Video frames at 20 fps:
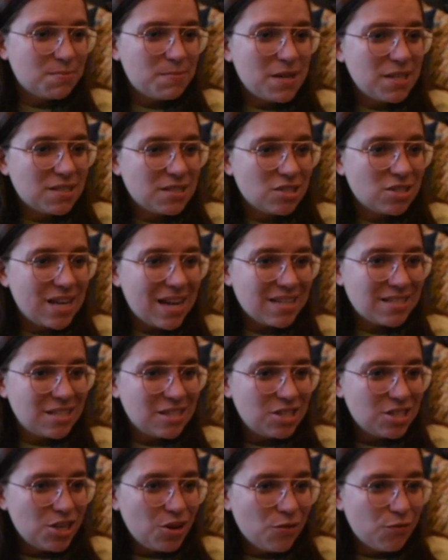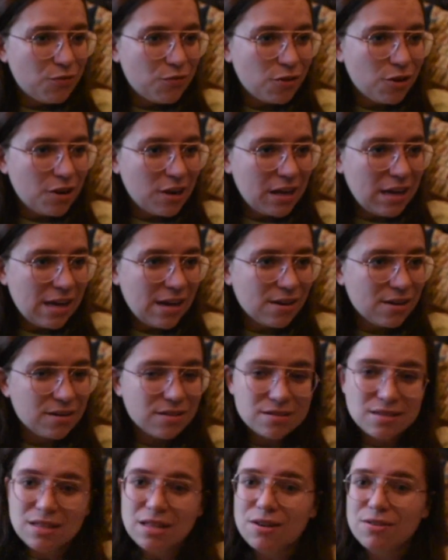been suggested to you for
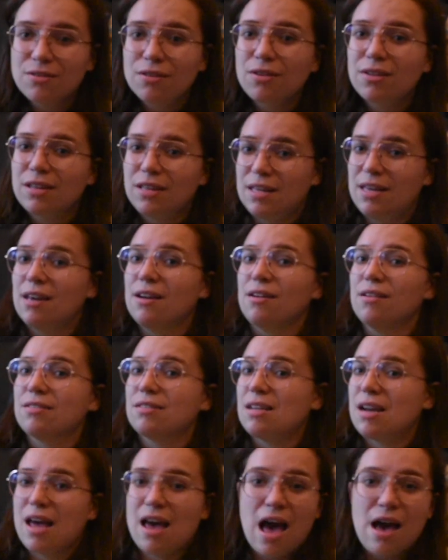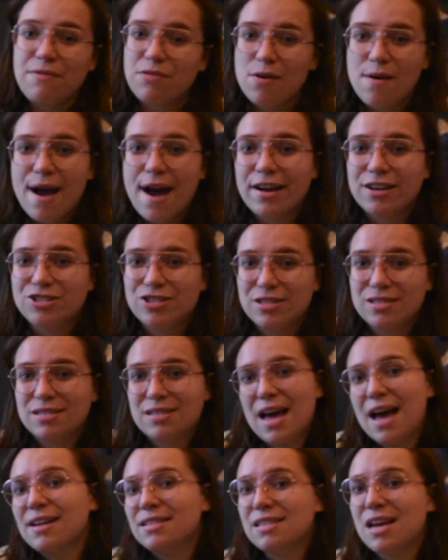years, literal years, and have you actually
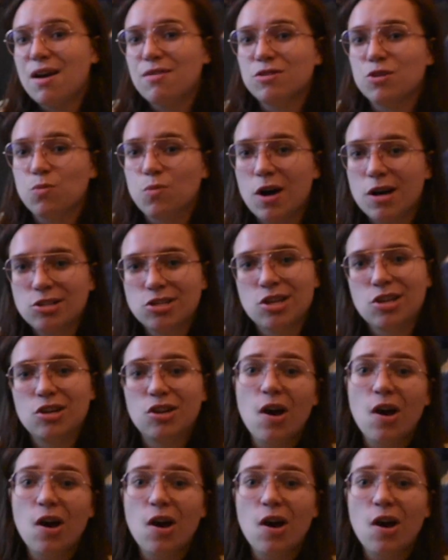sat down to watch it?